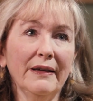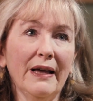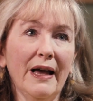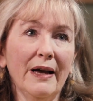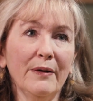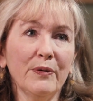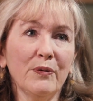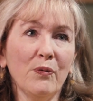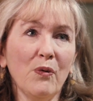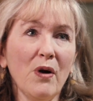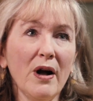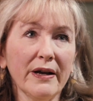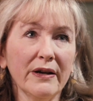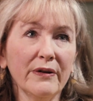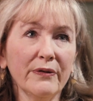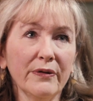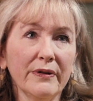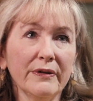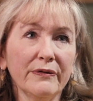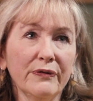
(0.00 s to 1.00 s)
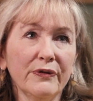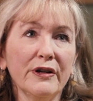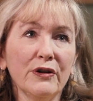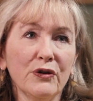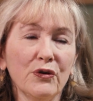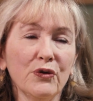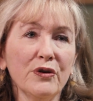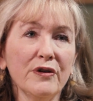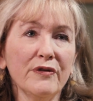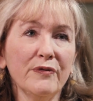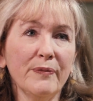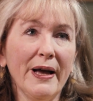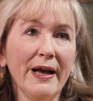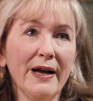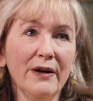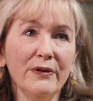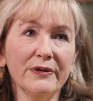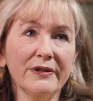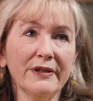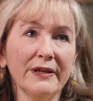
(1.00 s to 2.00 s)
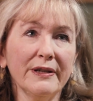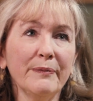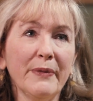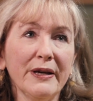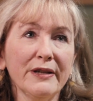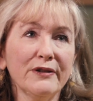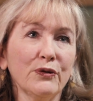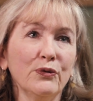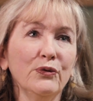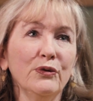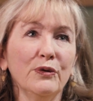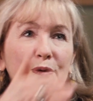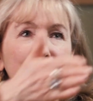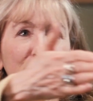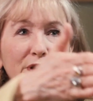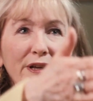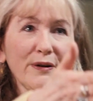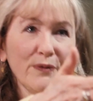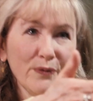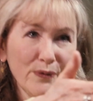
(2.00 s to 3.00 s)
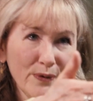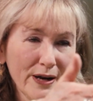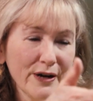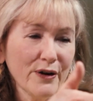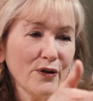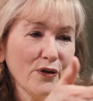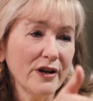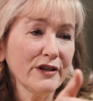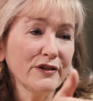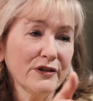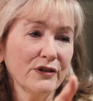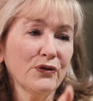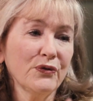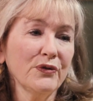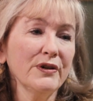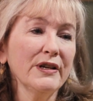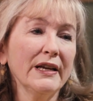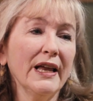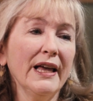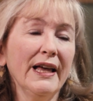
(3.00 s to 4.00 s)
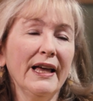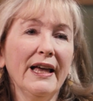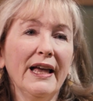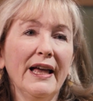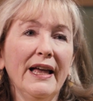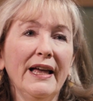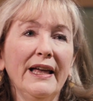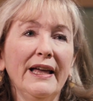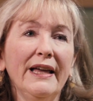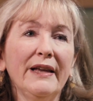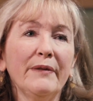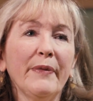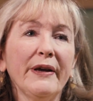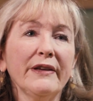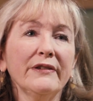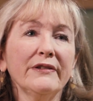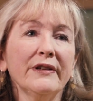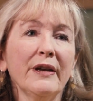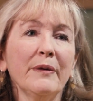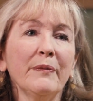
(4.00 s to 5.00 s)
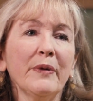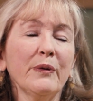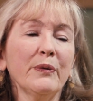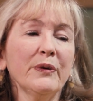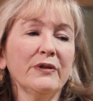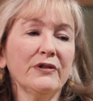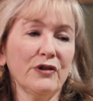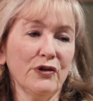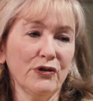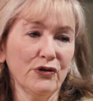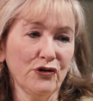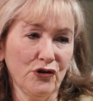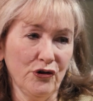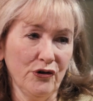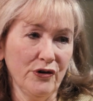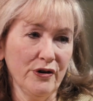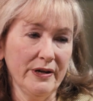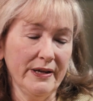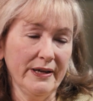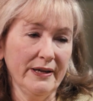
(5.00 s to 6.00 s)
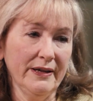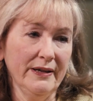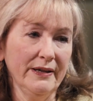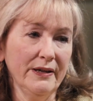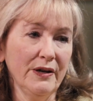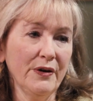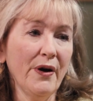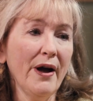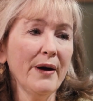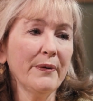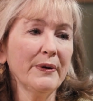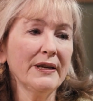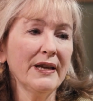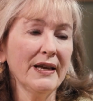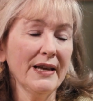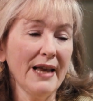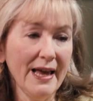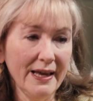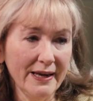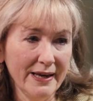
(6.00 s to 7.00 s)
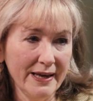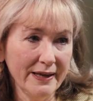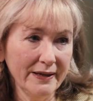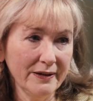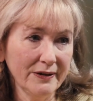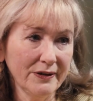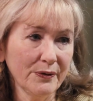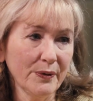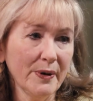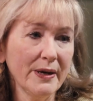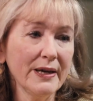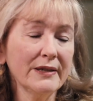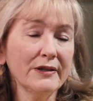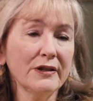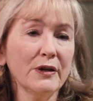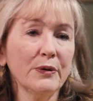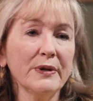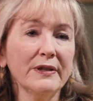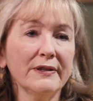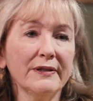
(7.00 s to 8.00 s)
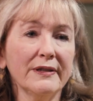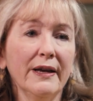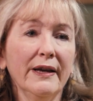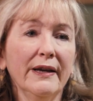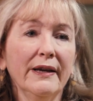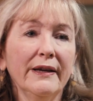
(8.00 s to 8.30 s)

I would walk out the front door of my house and my school was like right across the street, and my stomach would start churning. I would get headaches, right? So it's